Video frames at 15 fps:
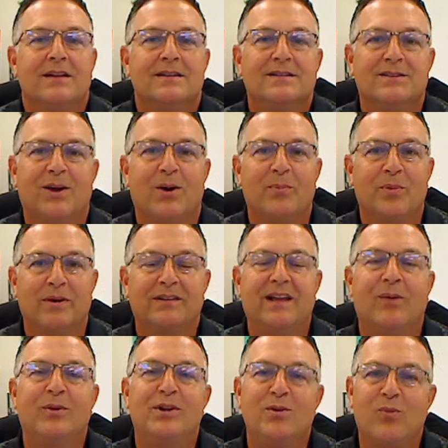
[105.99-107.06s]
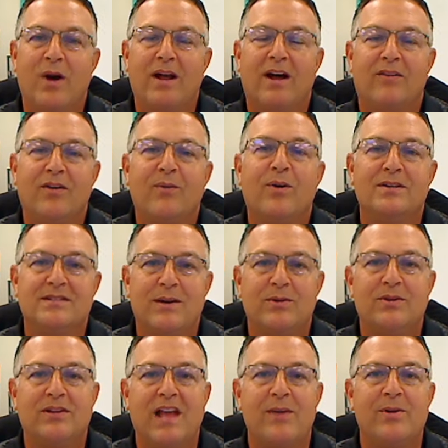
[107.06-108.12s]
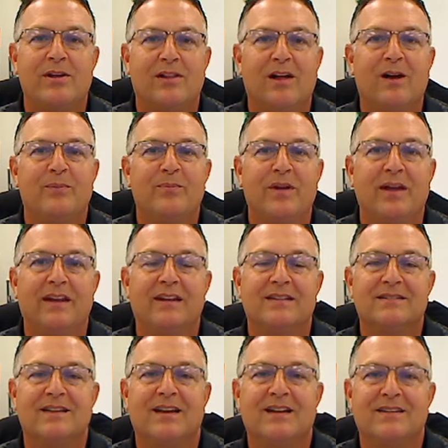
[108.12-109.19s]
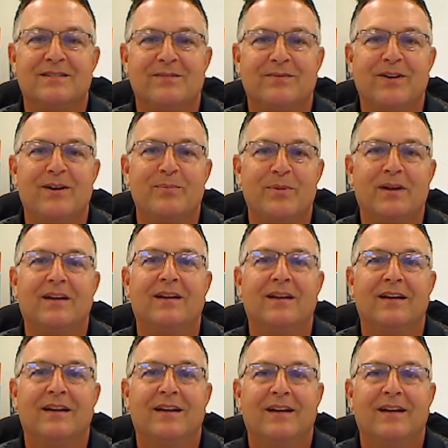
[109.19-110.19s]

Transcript: So, but yeah, we do every Wednesday we do gaming club, and it's uh, it's a very big